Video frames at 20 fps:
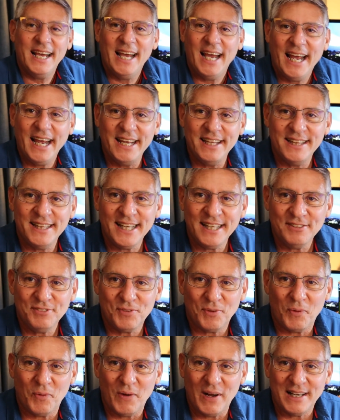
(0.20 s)
Hey, thanks
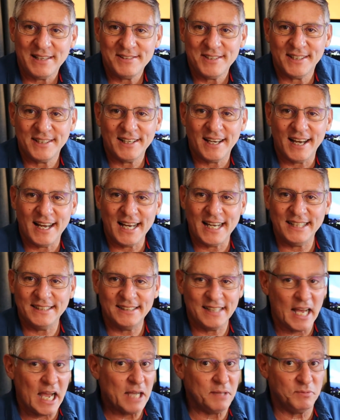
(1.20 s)
for watching,
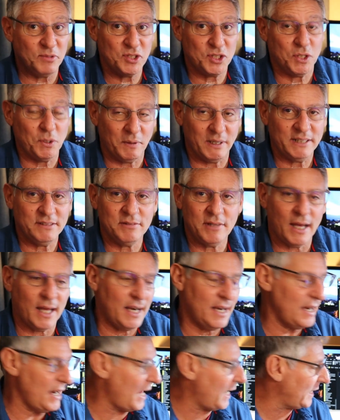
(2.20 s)
guys. I'm so
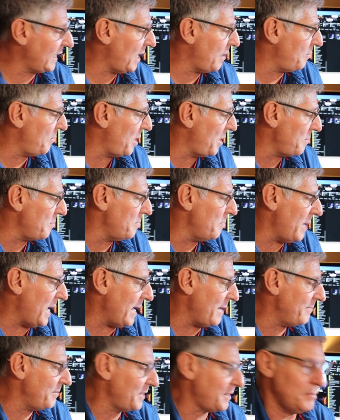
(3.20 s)
excited. I got my
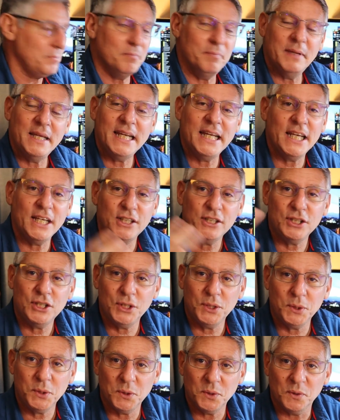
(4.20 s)
Mavic Mini
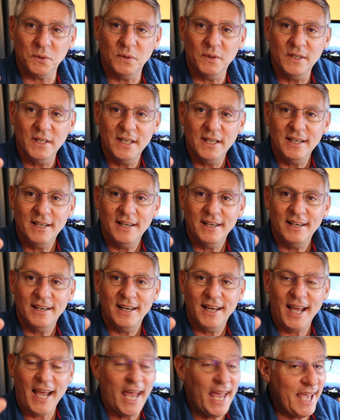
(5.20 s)
2.
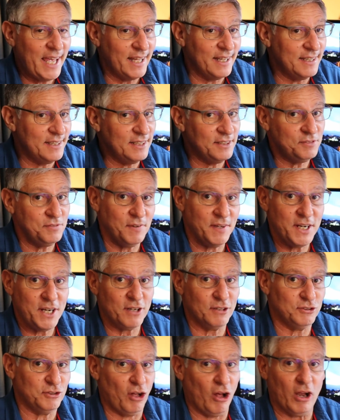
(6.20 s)
And this
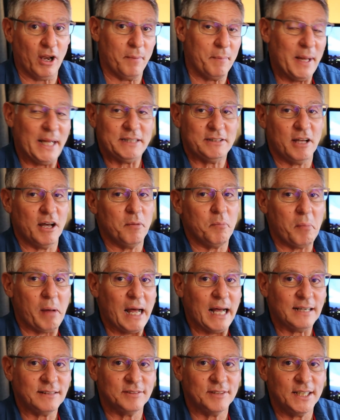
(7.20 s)
video is all about the
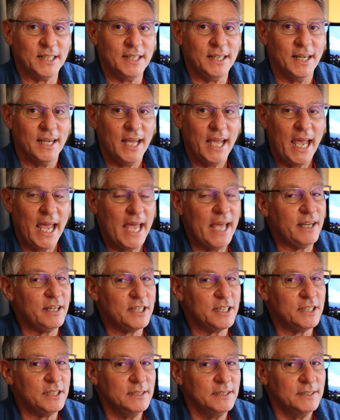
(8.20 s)
unboxing
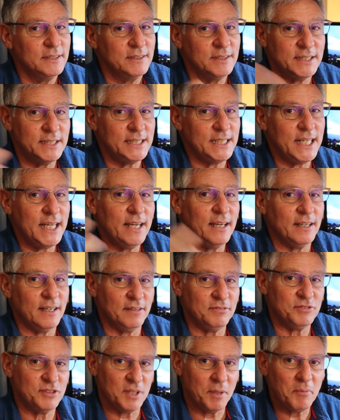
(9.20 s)
and seeing
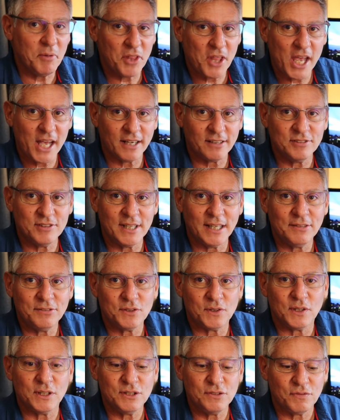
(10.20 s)
if some of the
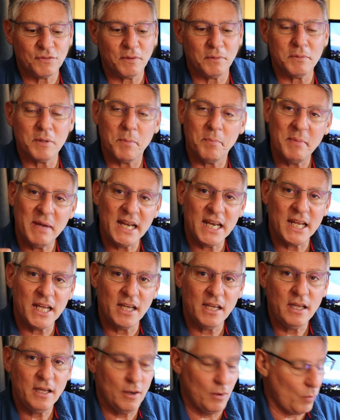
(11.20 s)
accessories from the
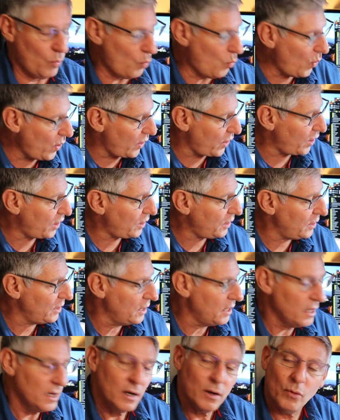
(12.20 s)
Mini work
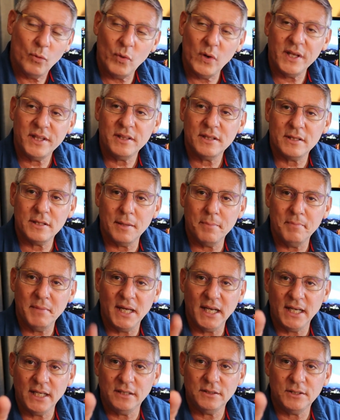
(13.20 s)
with the
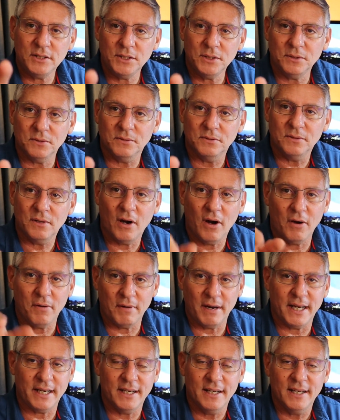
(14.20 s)
Mini 2.
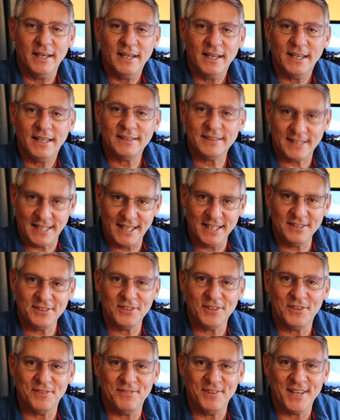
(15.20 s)
Alright, let's get into
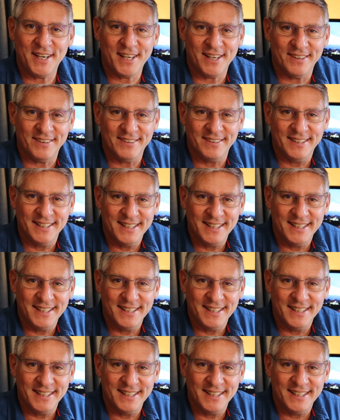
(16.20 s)
the video.